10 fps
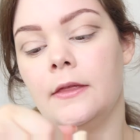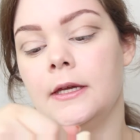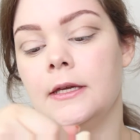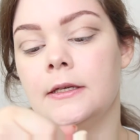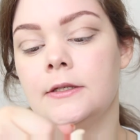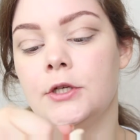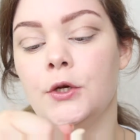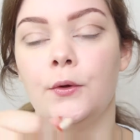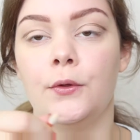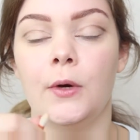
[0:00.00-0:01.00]
The
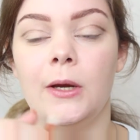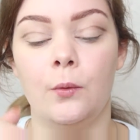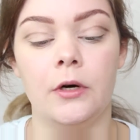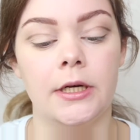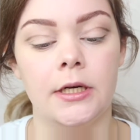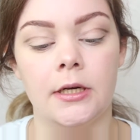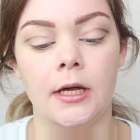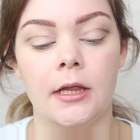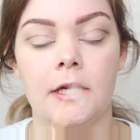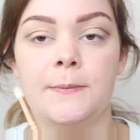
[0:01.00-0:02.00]

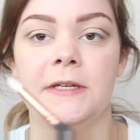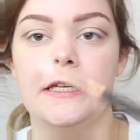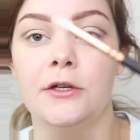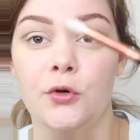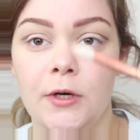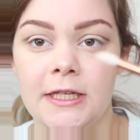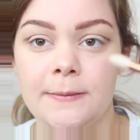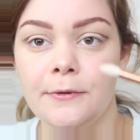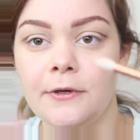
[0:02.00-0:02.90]
231 Luxe Petite Crease